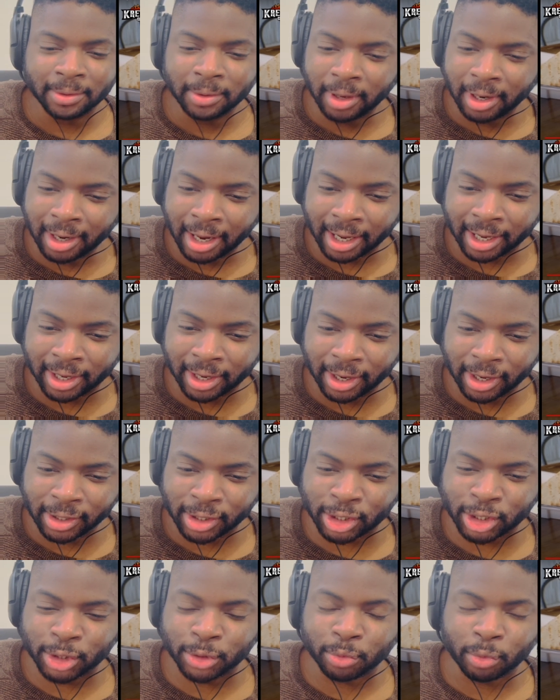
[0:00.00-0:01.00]
Like a
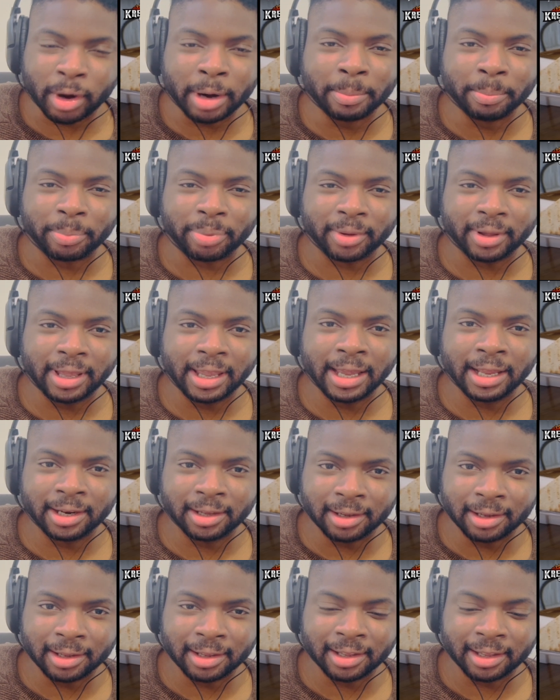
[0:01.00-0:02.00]
shrimp in
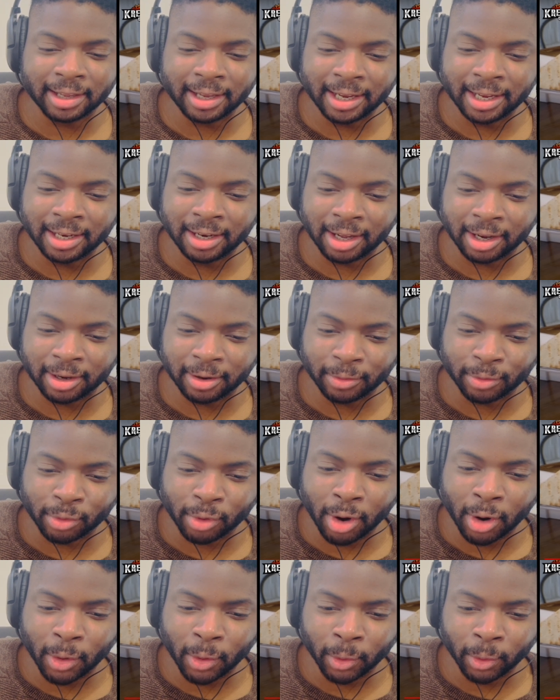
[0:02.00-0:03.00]
like a
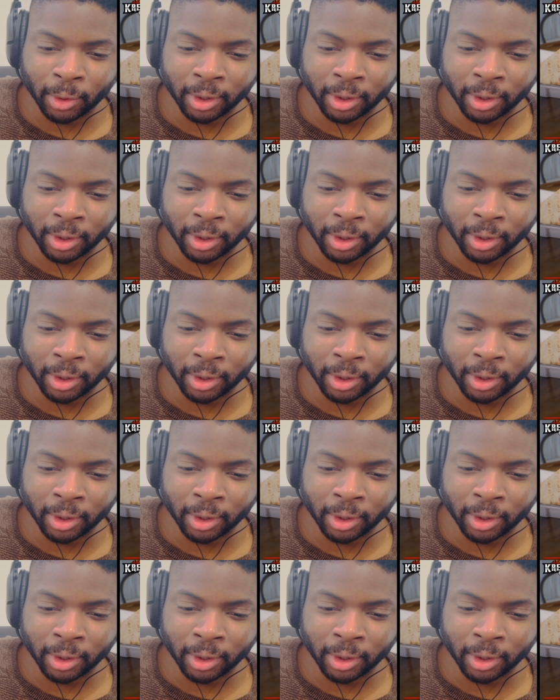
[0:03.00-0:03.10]
roll.